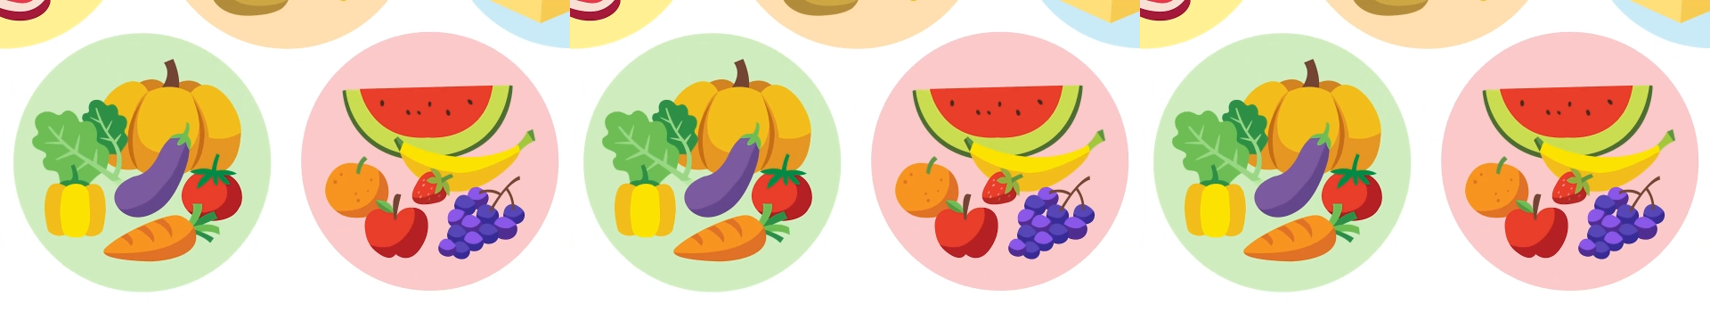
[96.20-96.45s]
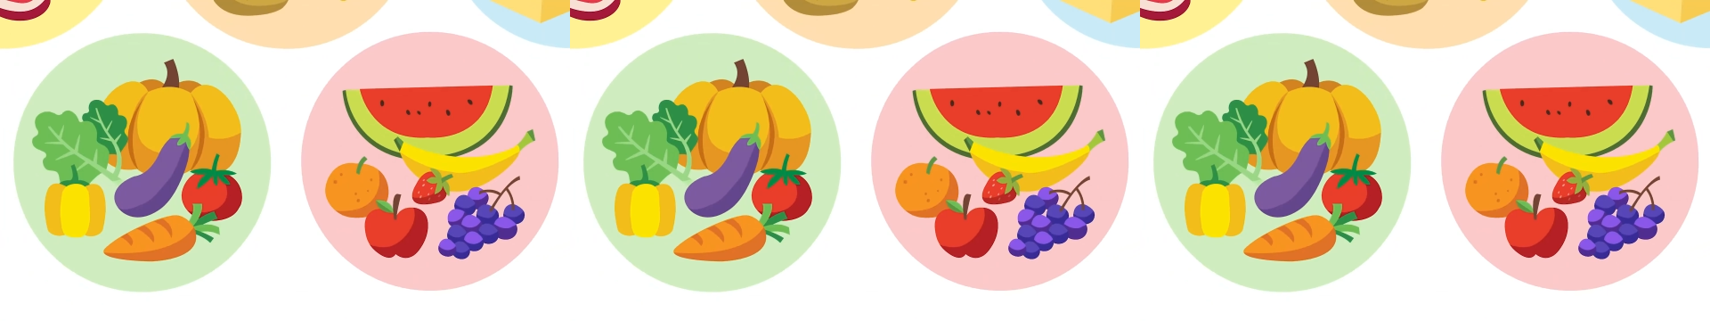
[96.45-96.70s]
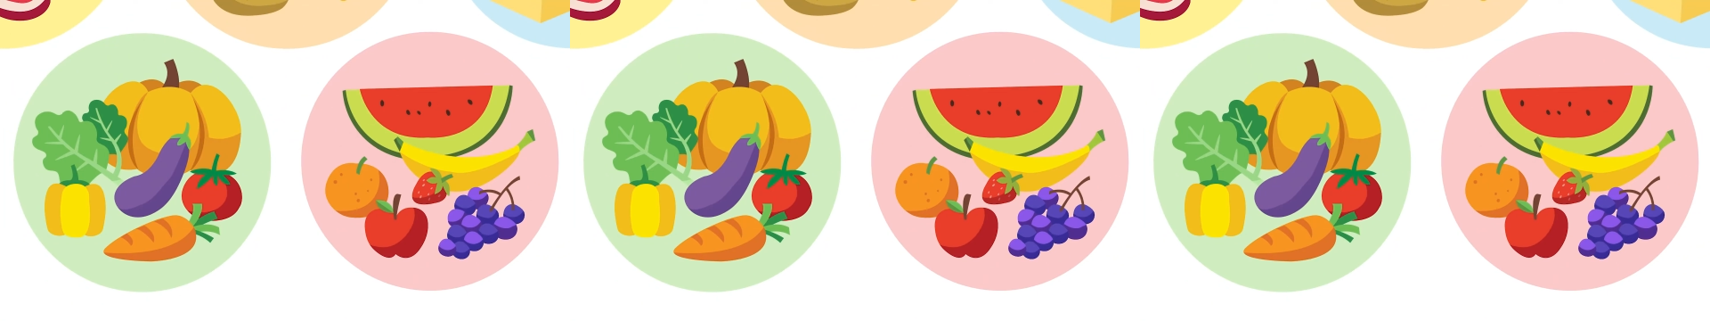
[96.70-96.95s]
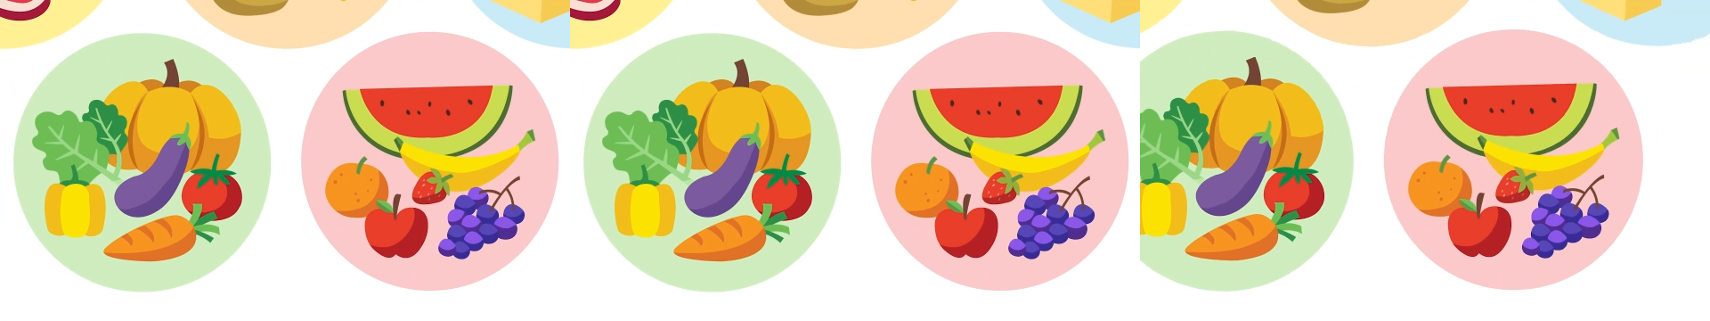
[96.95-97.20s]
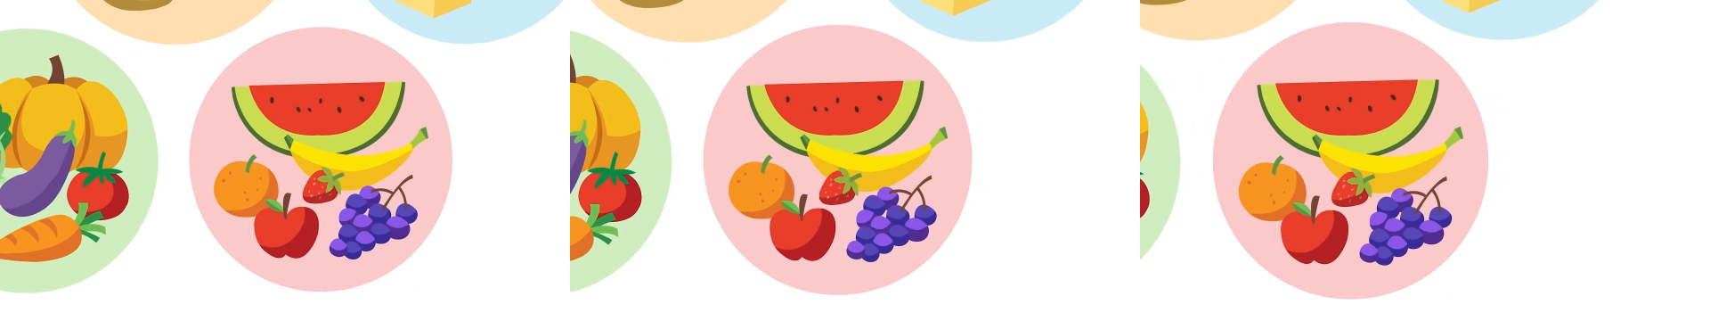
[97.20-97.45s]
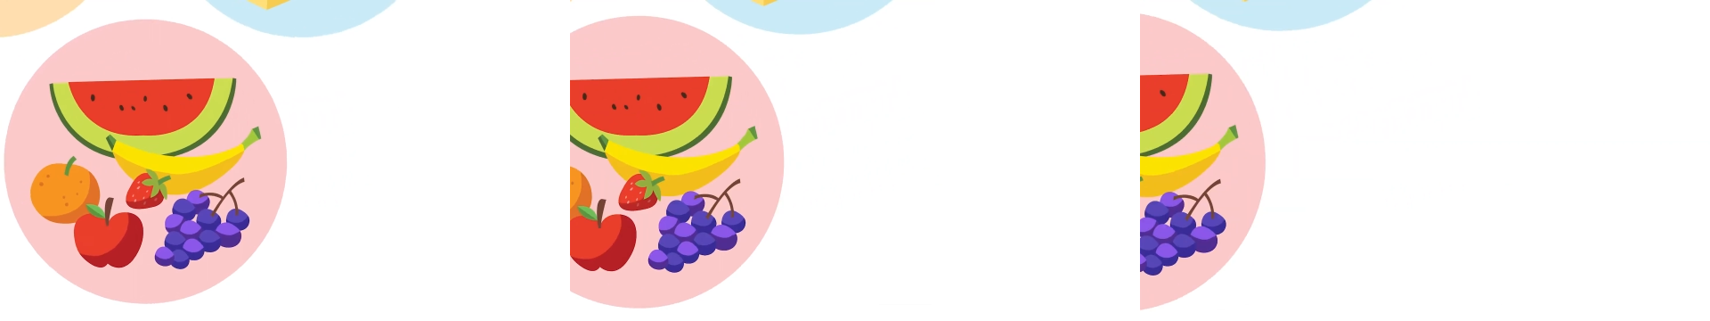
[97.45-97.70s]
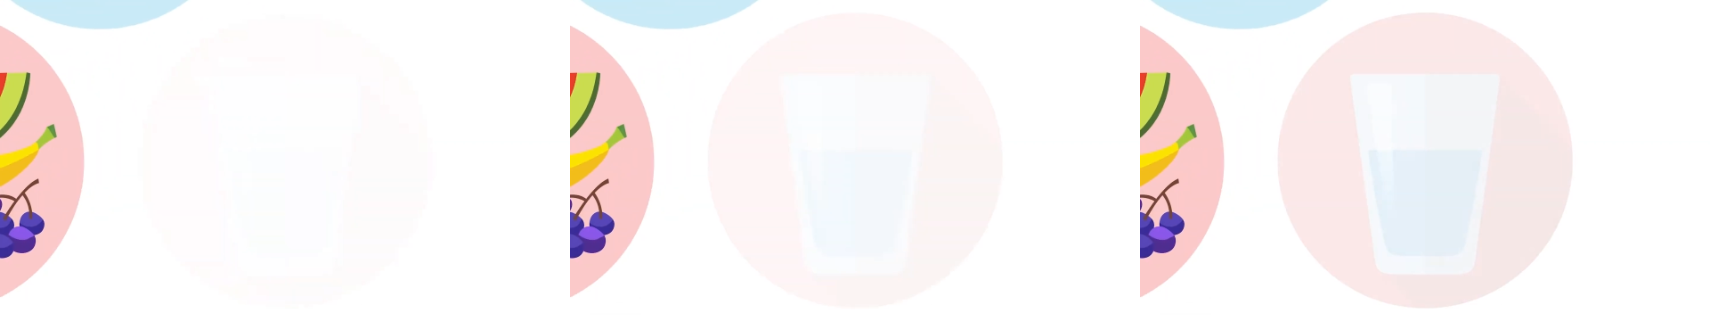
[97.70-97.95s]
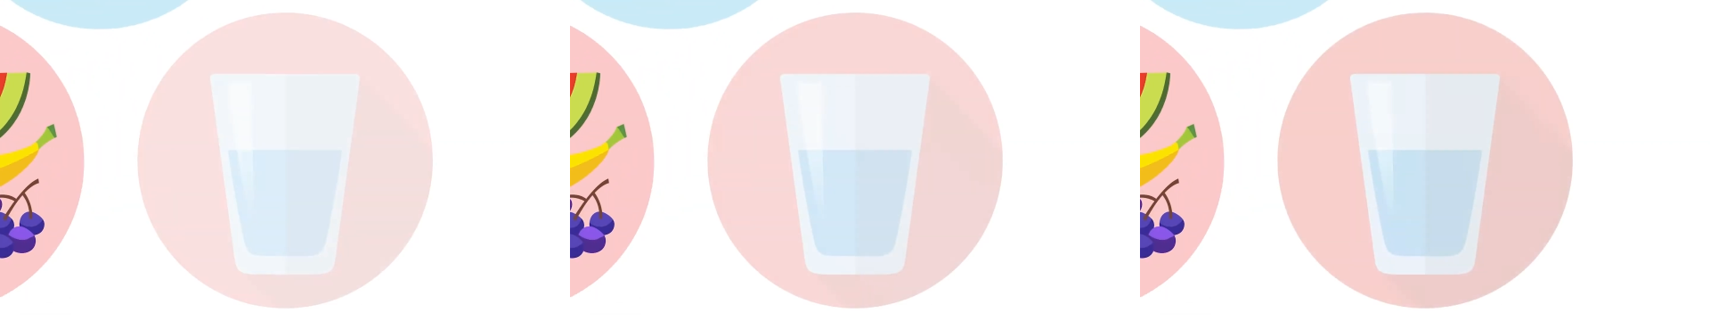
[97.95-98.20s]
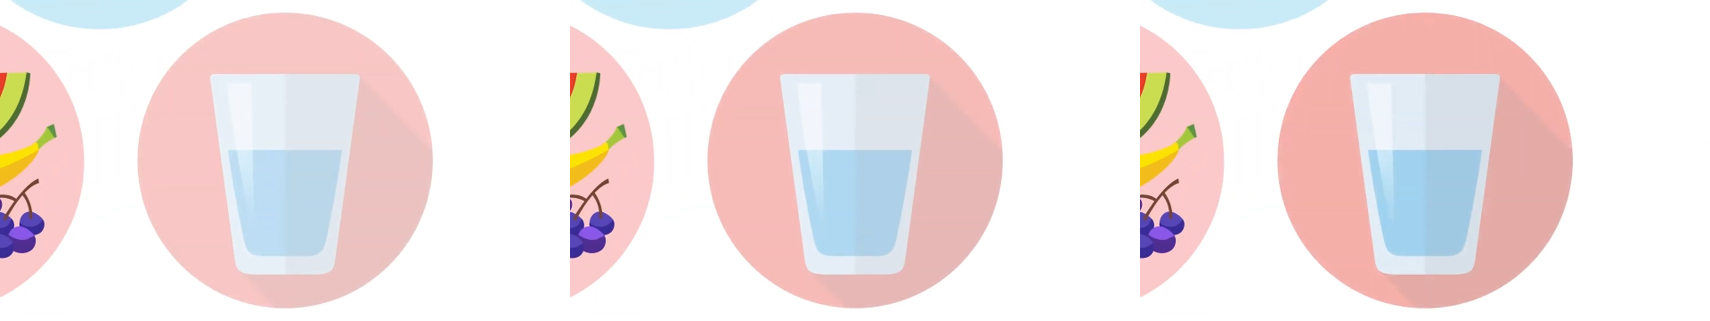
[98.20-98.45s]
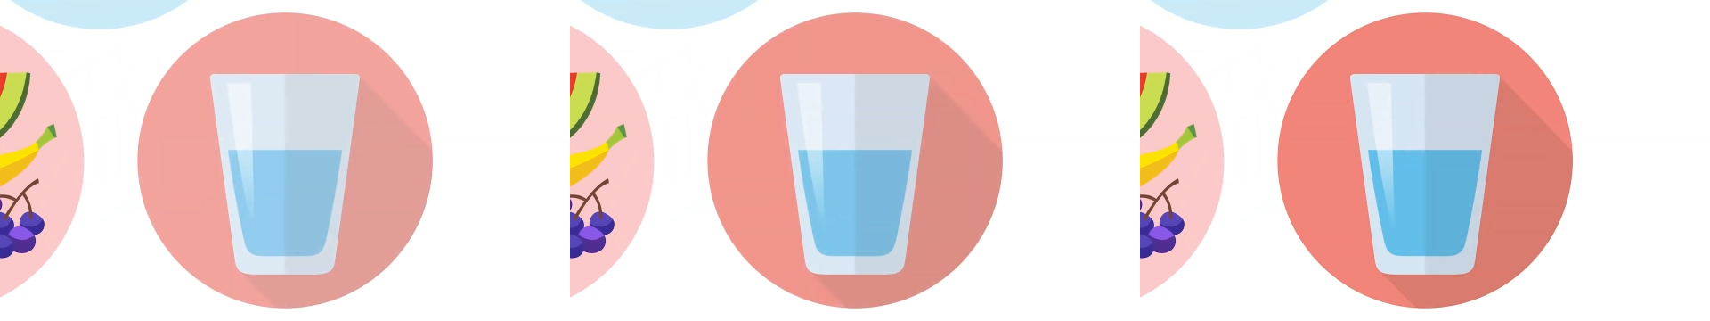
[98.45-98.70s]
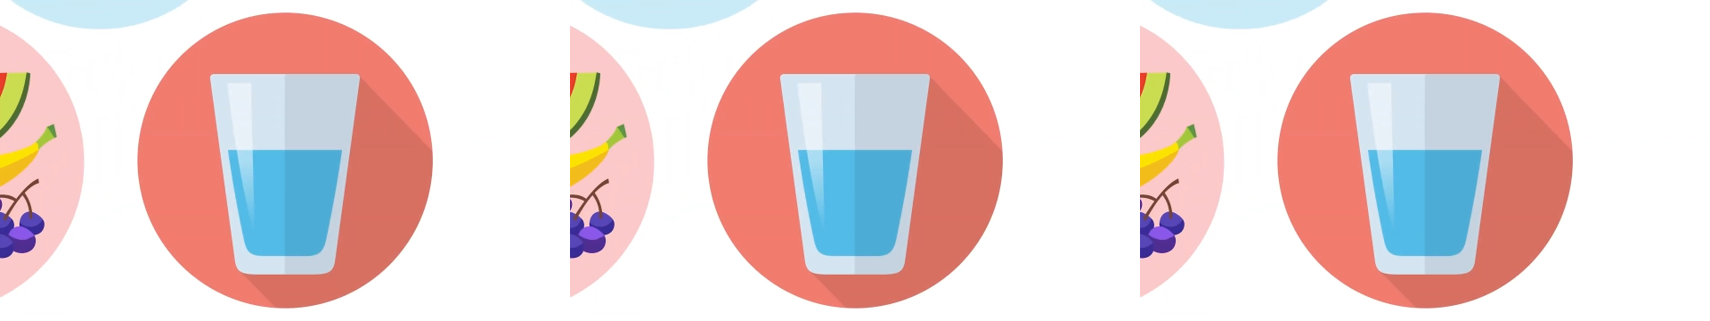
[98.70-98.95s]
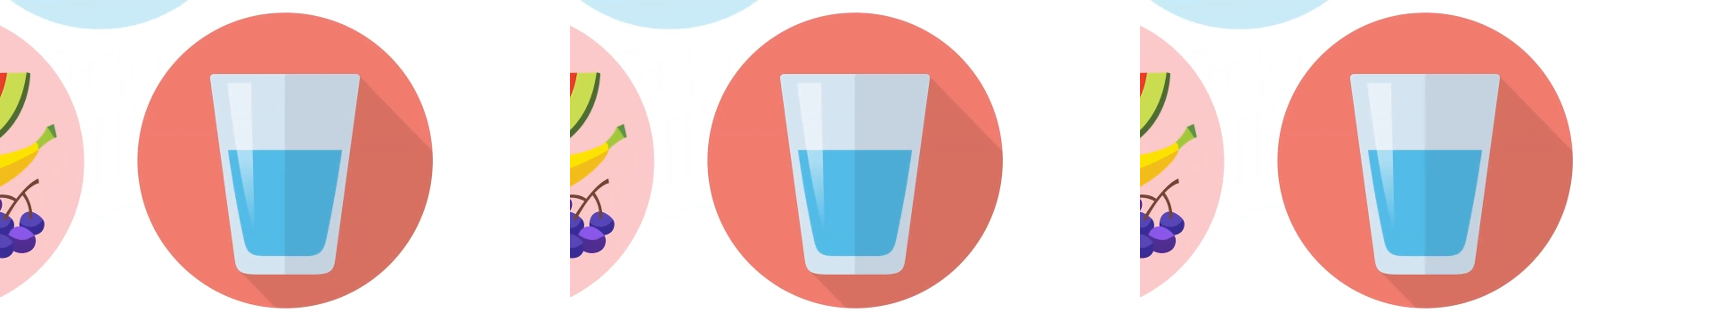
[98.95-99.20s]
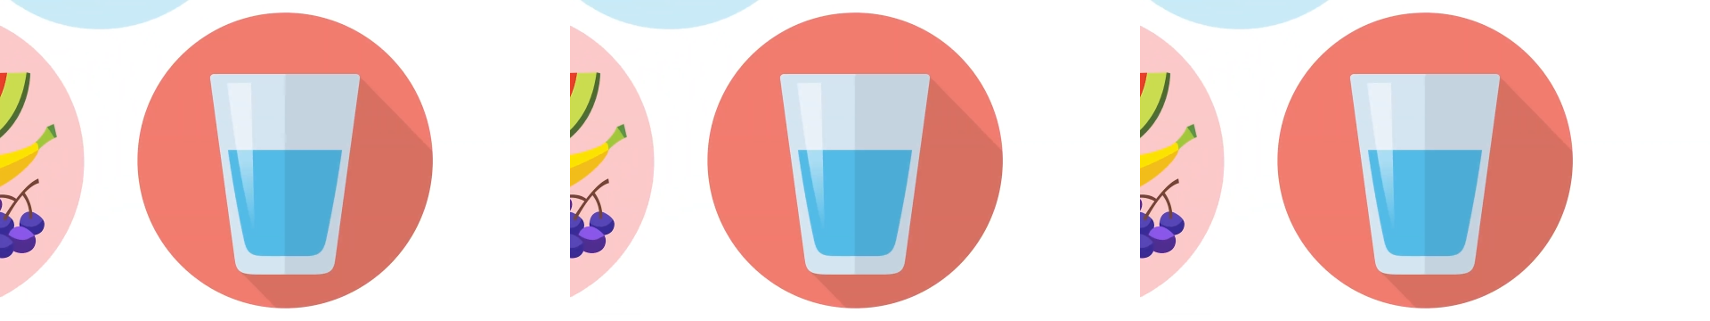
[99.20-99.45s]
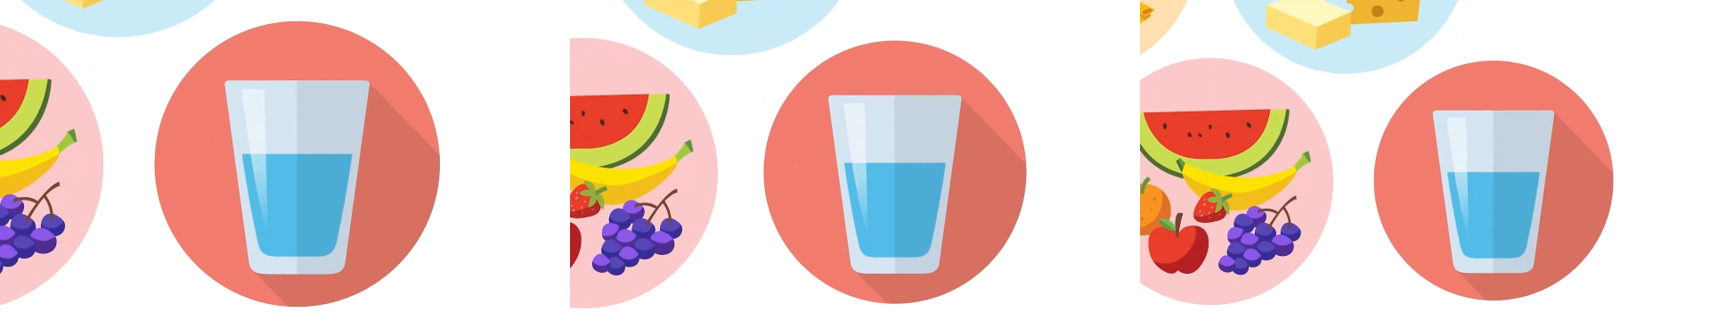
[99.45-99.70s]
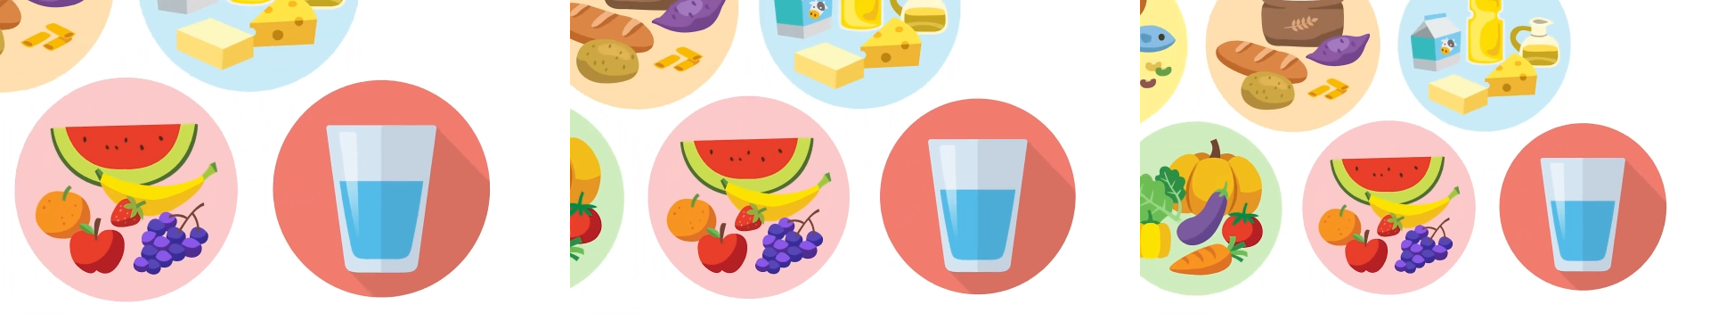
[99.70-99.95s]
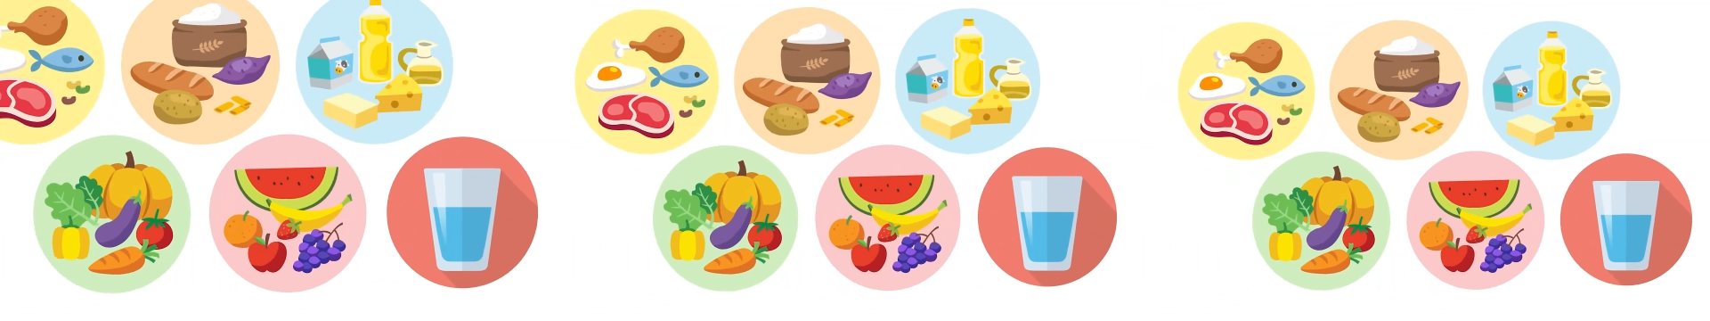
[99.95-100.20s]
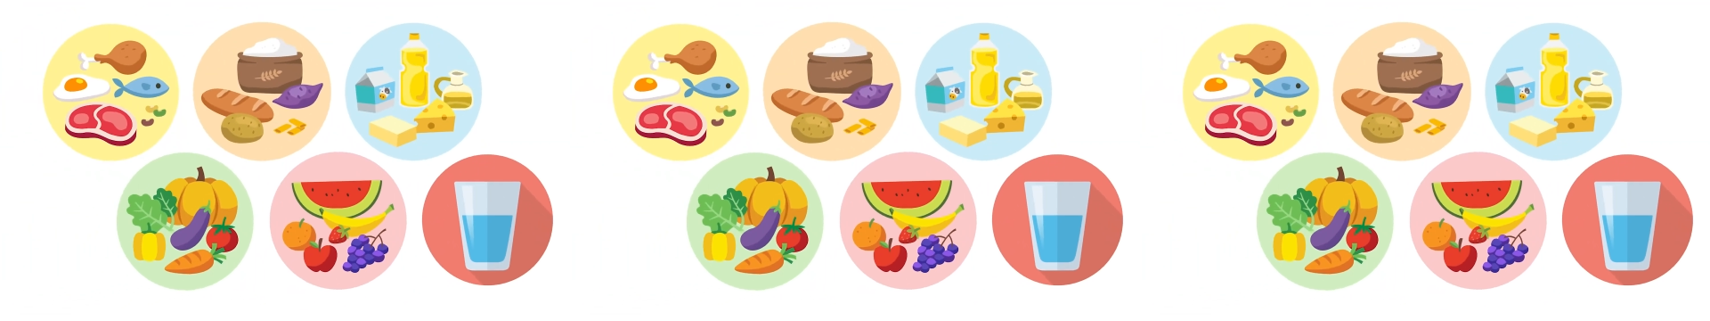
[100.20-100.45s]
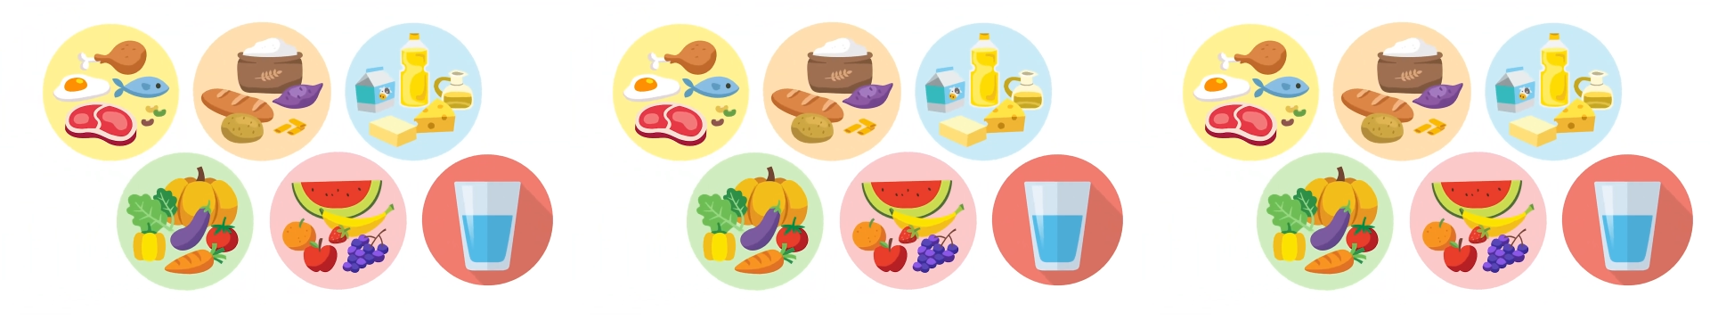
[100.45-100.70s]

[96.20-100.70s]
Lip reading: No face is visible, so there are no lips to read.